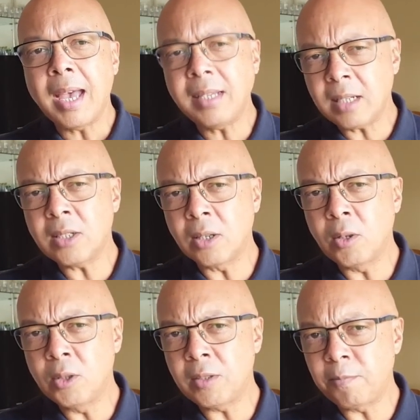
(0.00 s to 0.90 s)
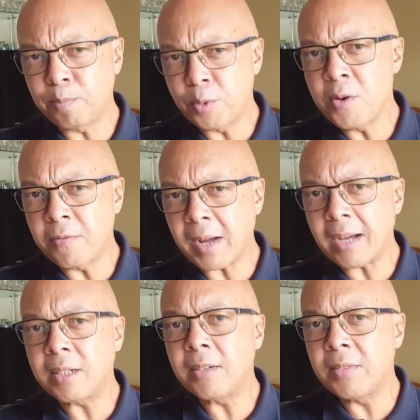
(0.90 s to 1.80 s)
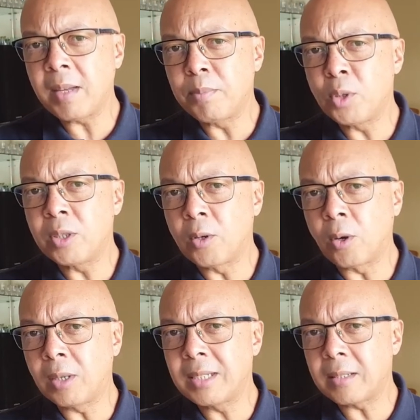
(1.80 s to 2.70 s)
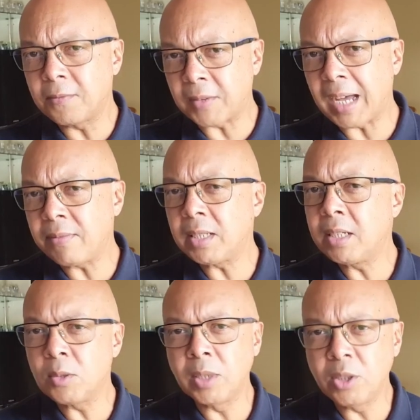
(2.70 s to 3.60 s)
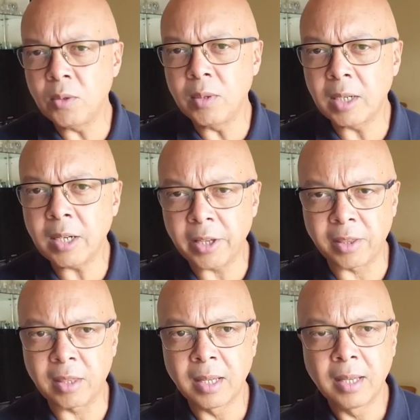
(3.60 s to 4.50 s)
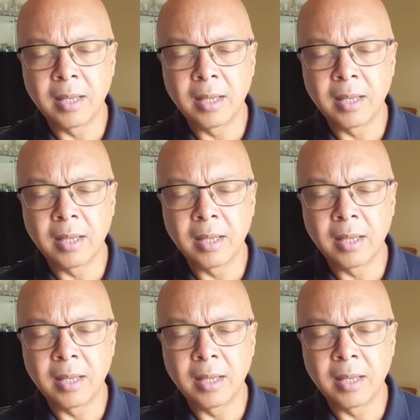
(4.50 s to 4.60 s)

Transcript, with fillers: And here's conclusive proof out of their book called Survival into a New Earth